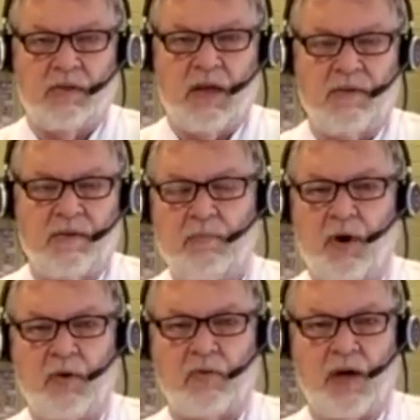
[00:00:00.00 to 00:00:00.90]
If any
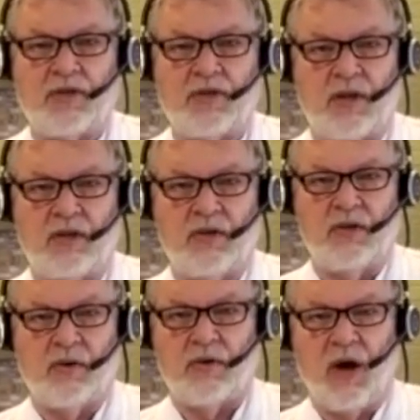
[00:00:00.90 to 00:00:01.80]
part where I stuttered
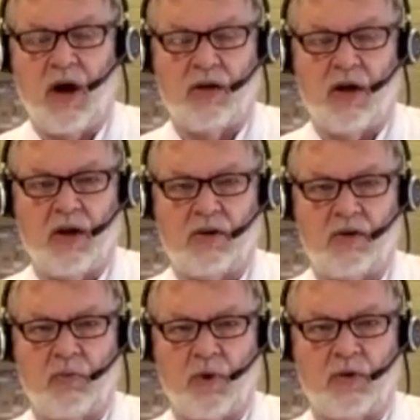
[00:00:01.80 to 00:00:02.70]
or I uttered a
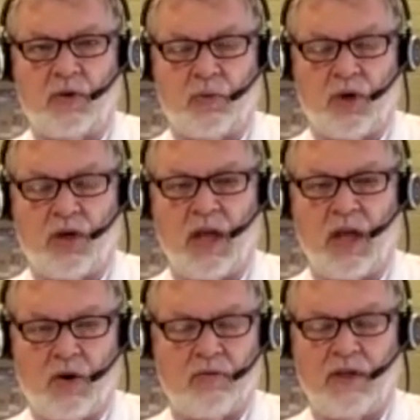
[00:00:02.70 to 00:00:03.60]
weird word, get
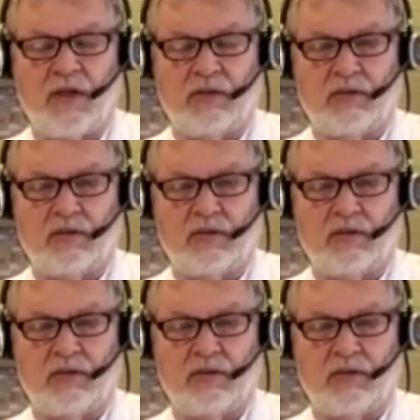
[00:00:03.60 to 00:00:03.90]
over it,